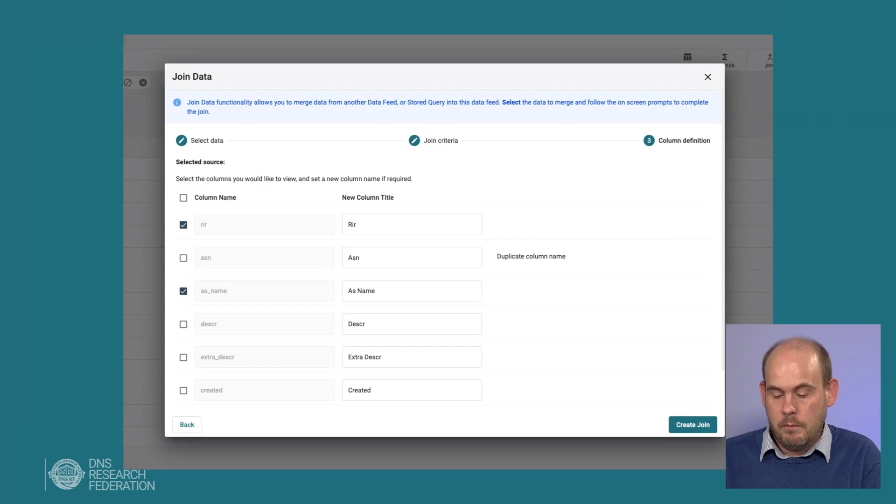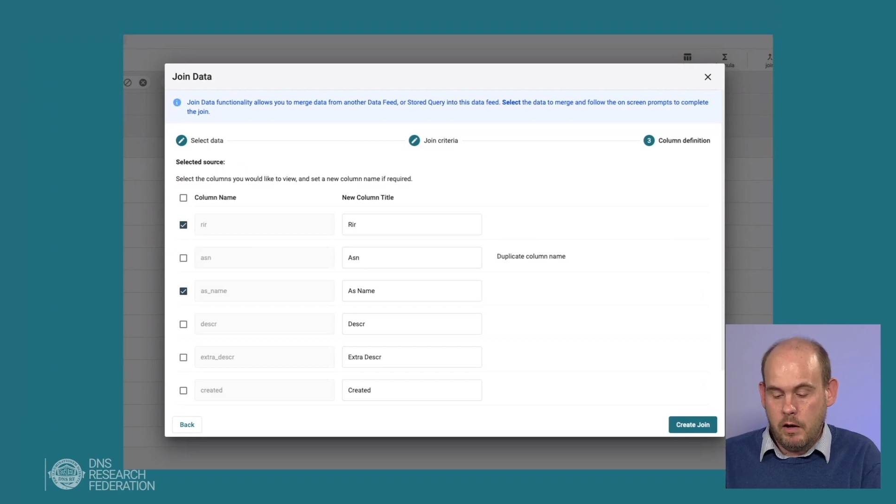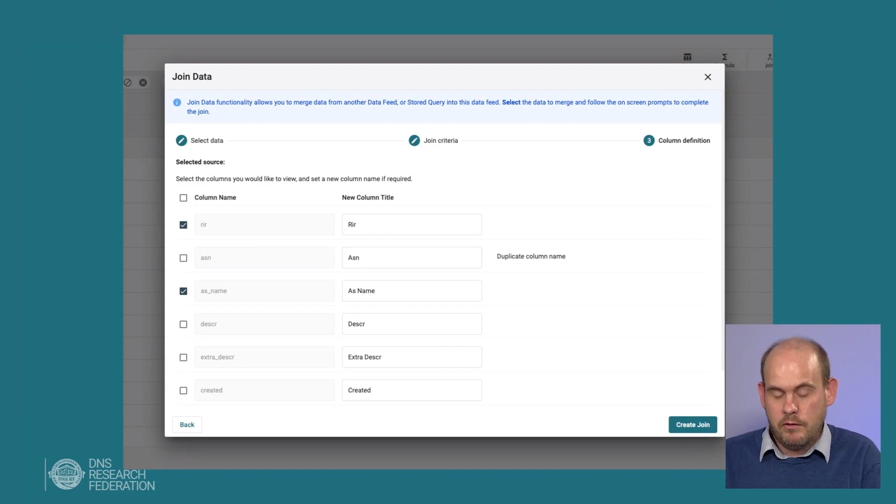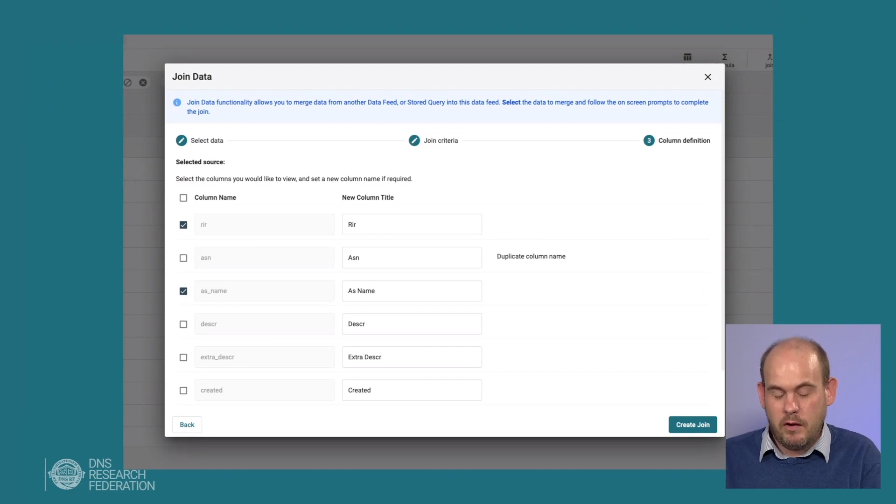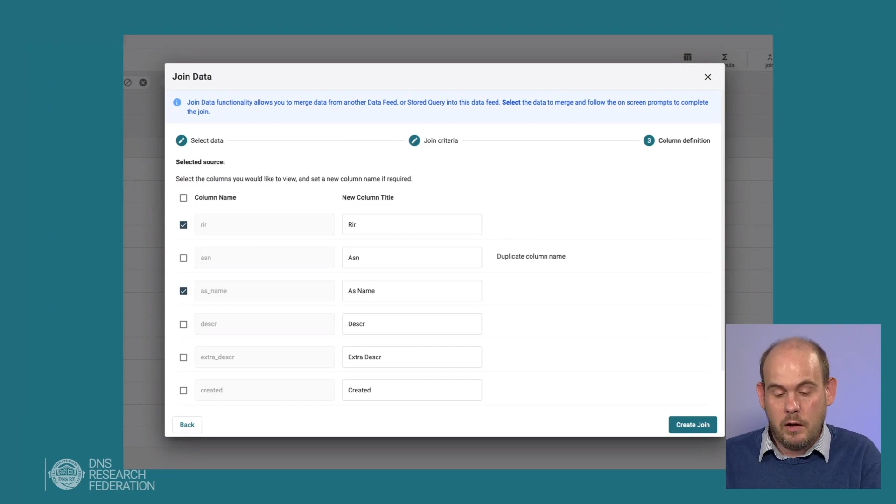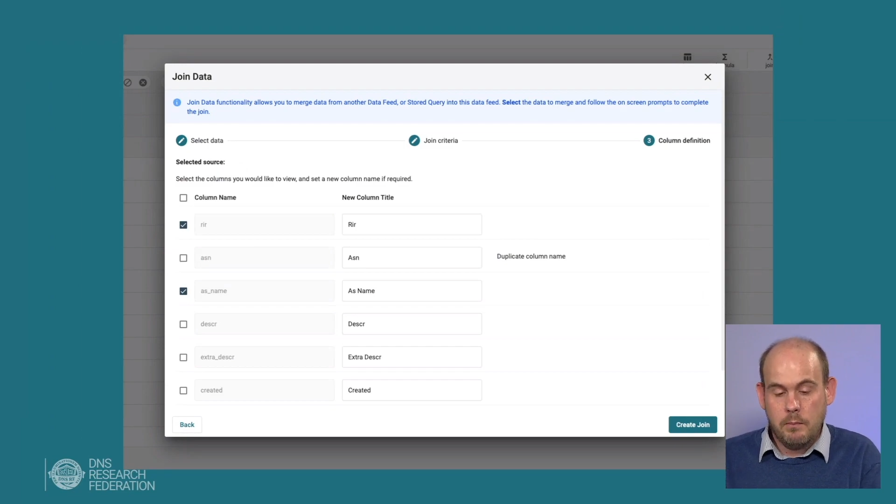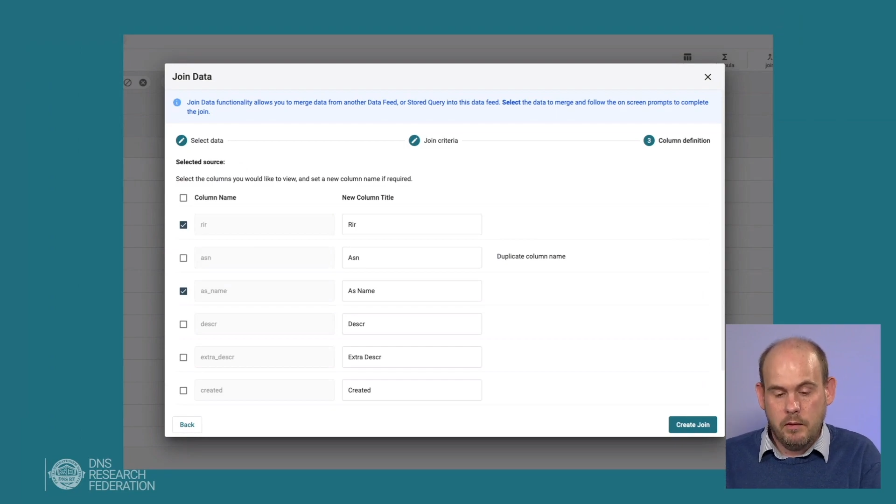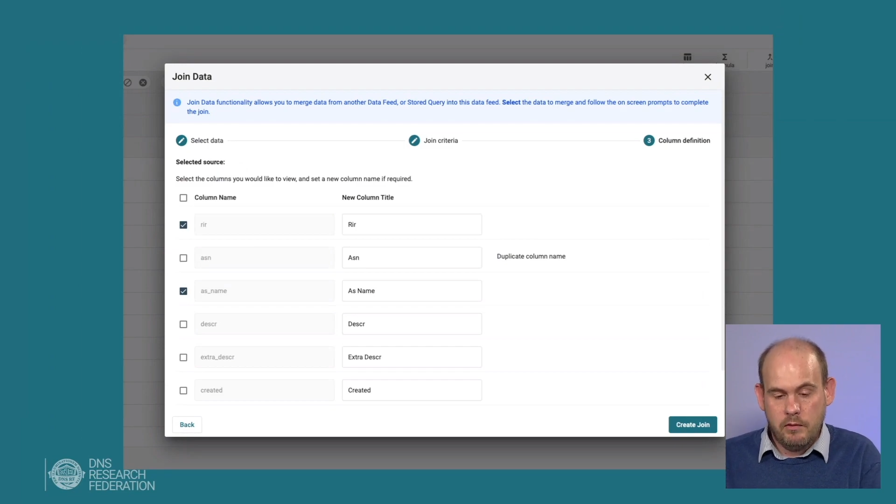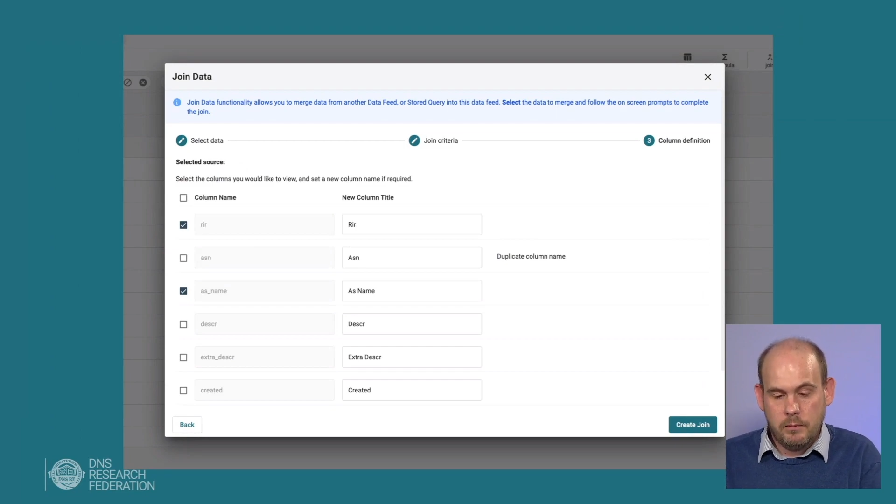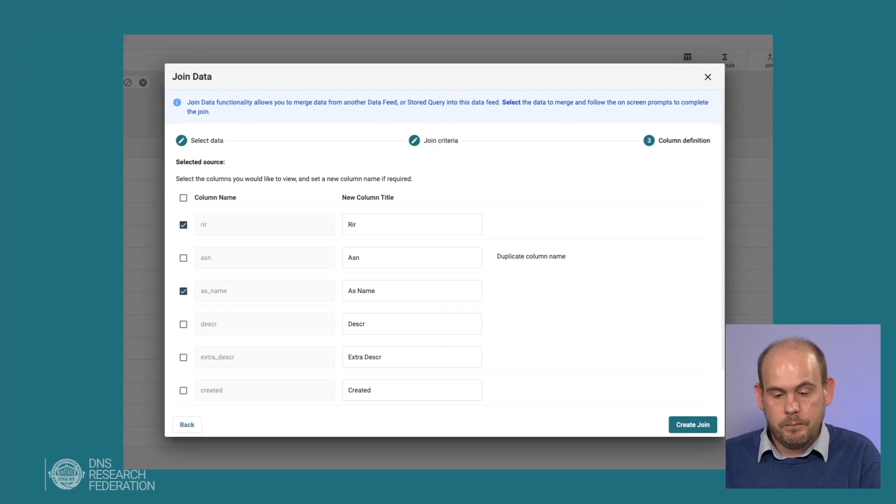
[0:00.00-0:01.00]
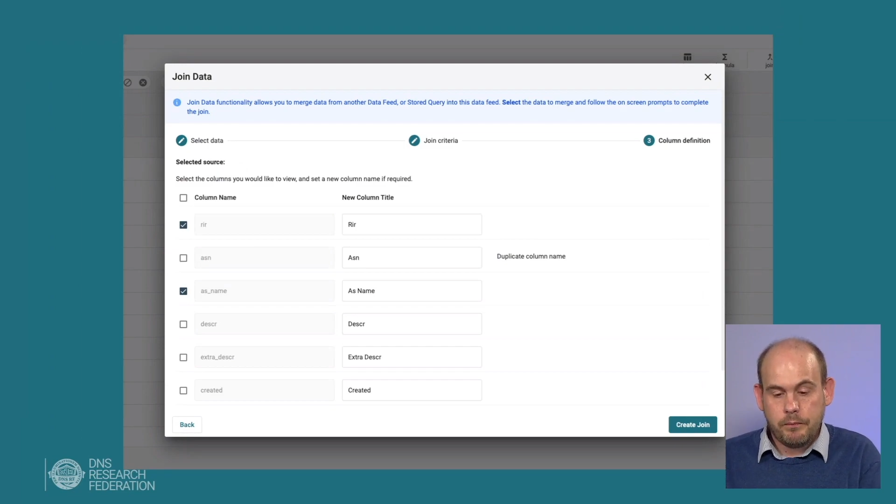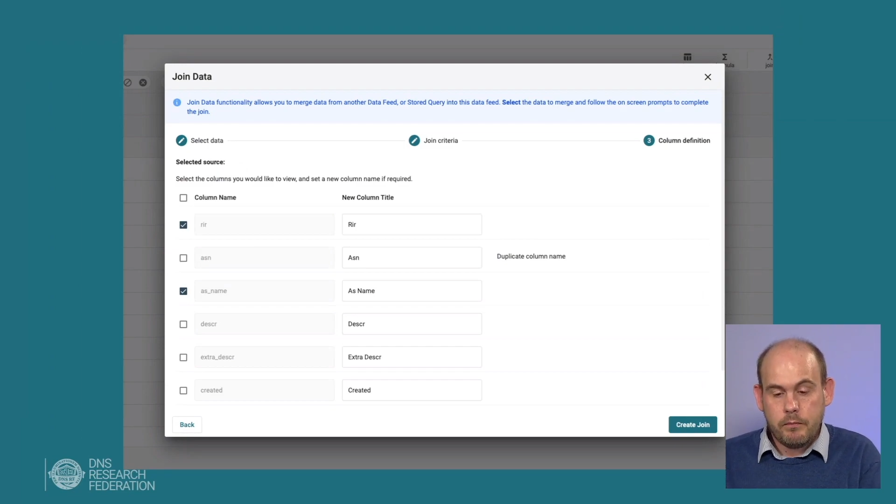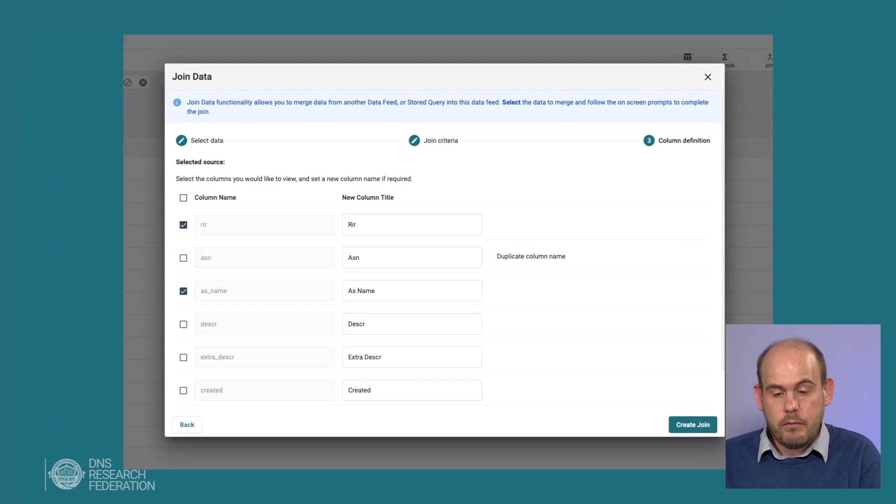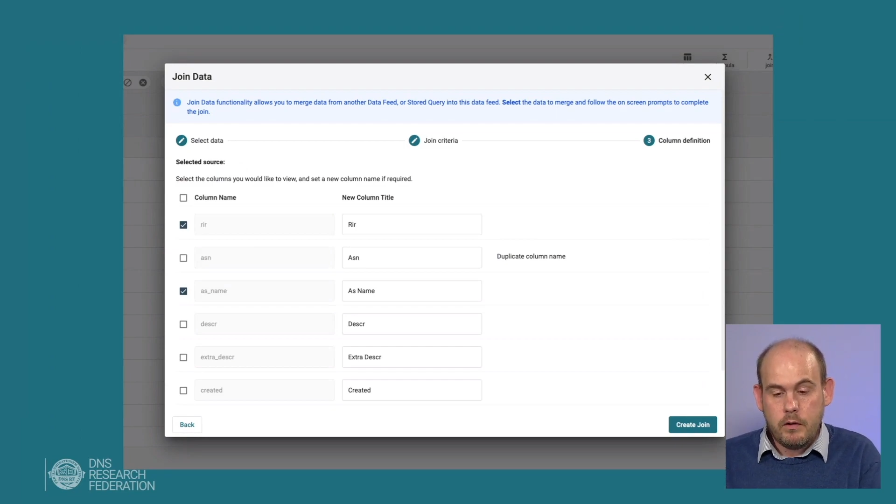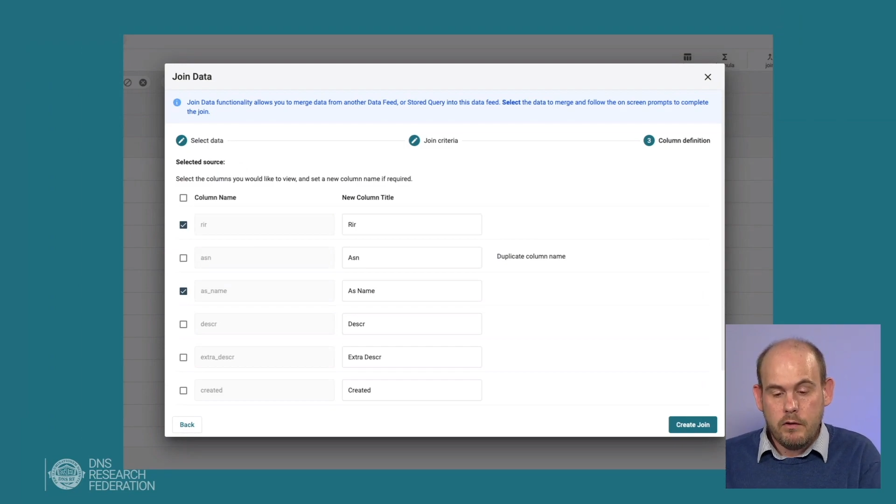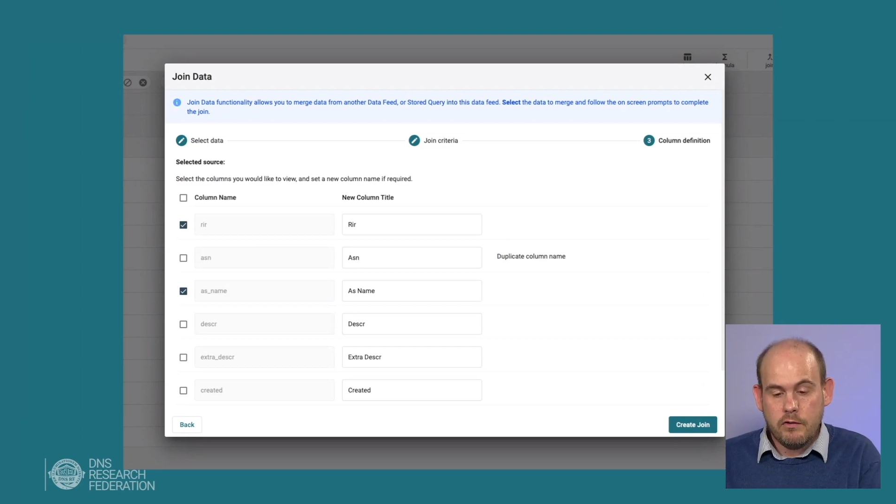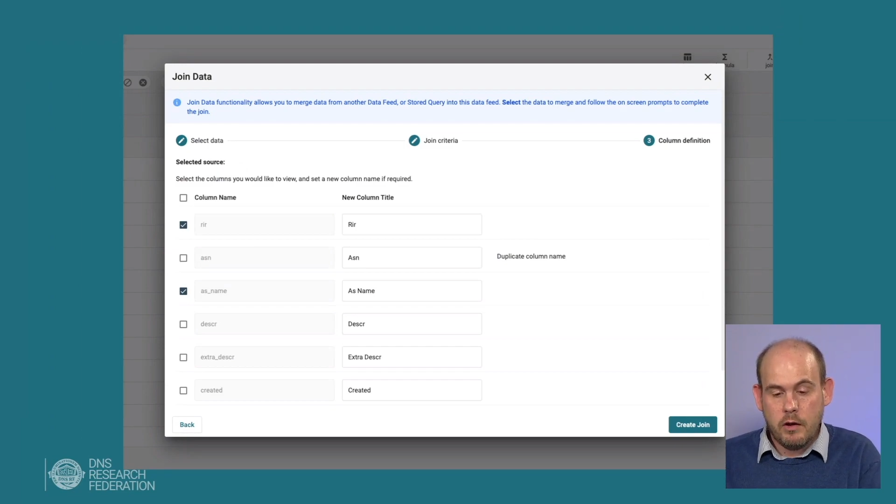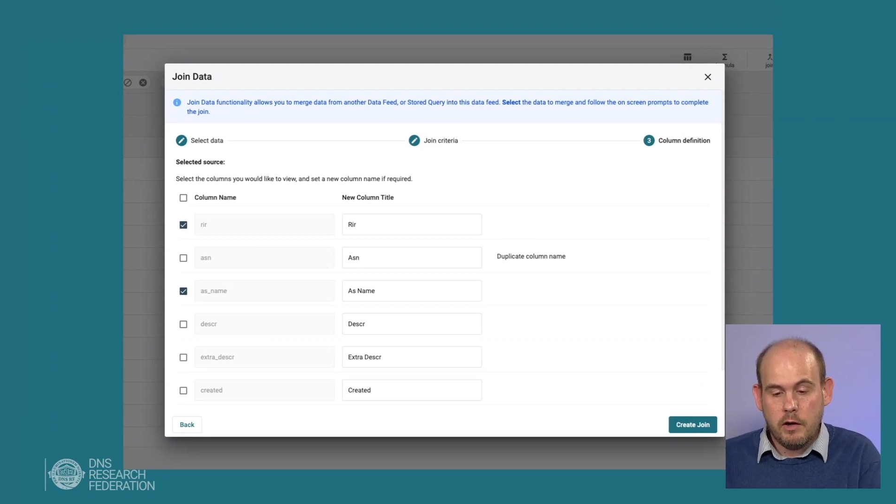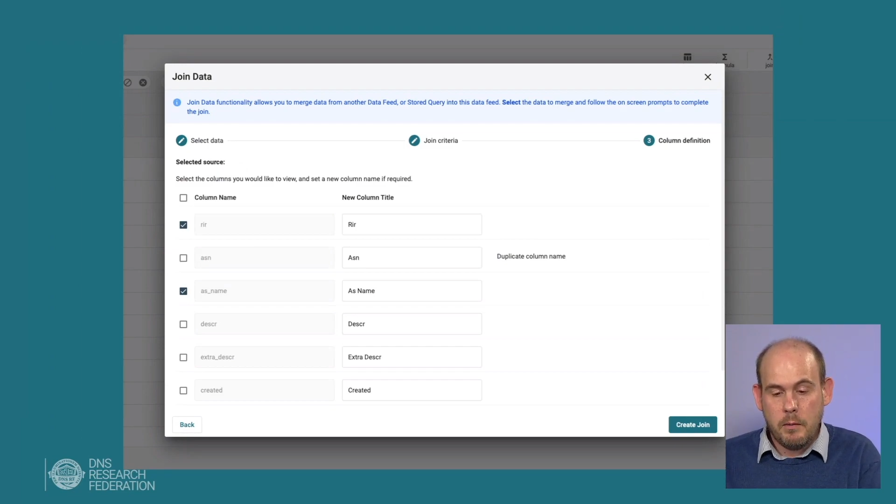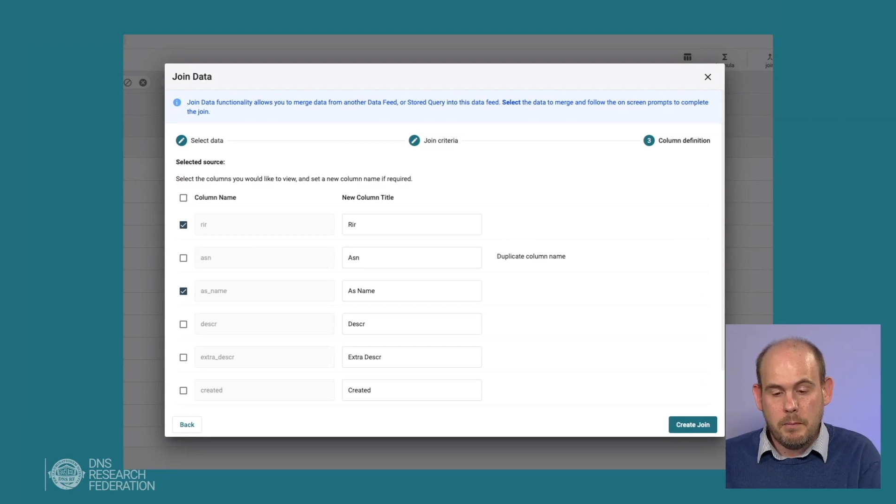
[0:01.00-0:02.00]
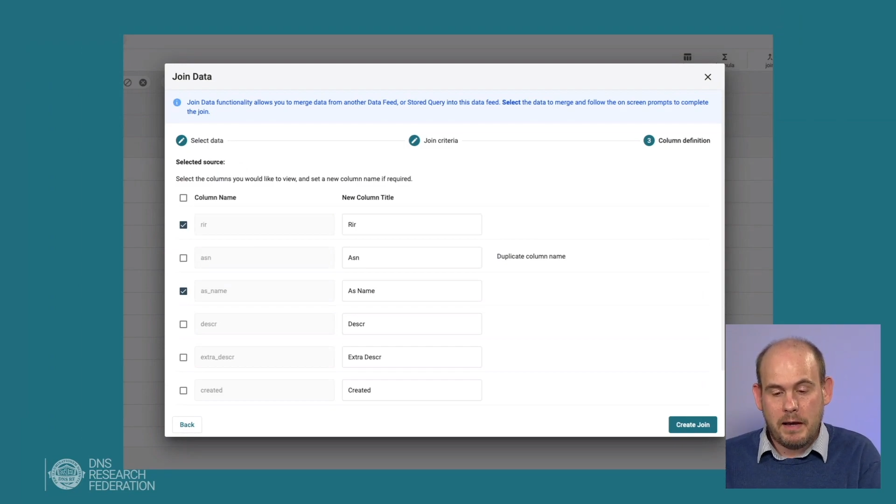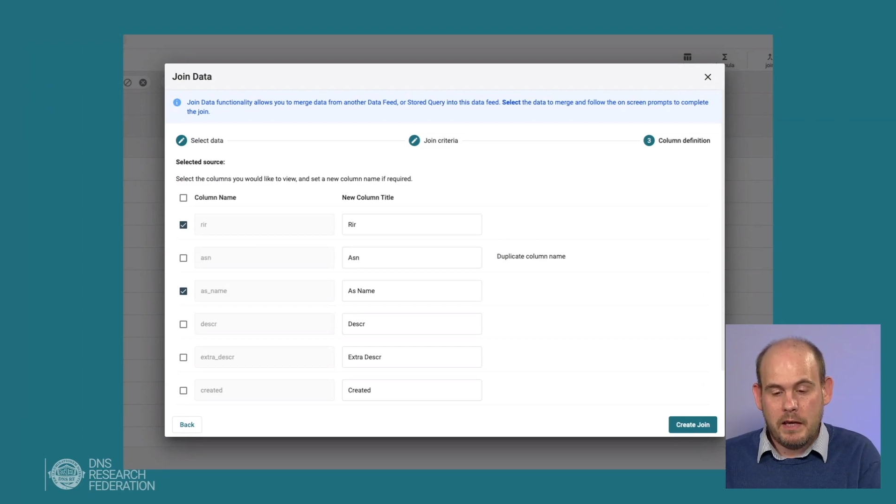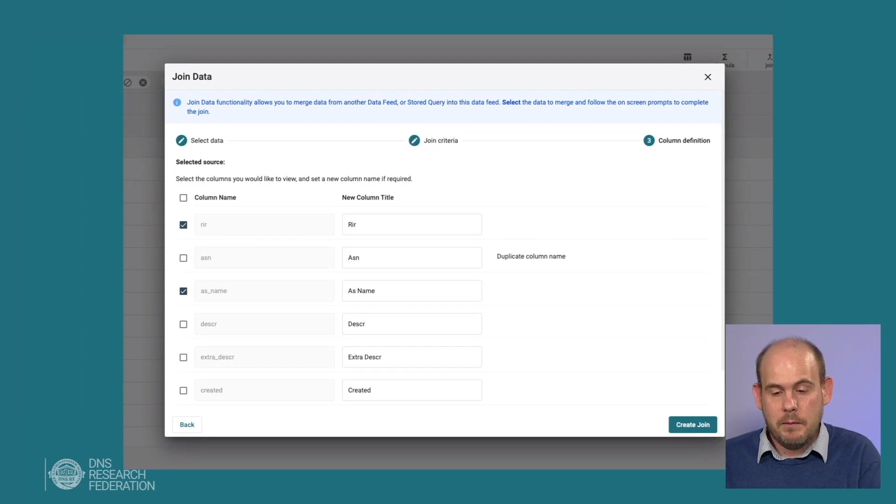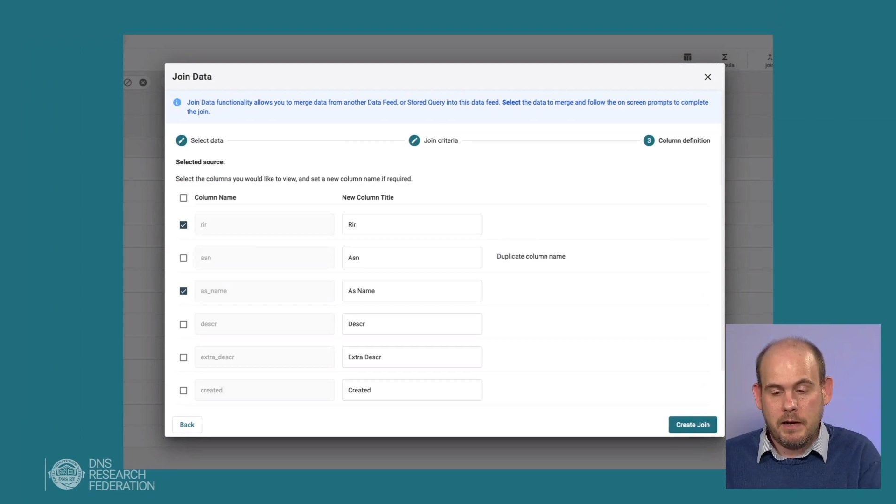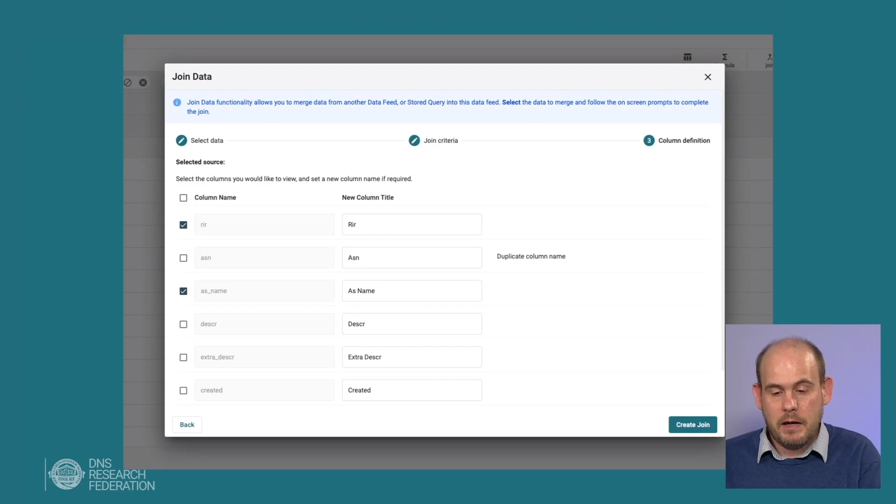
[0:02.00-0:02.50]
assignment. So coming back here, we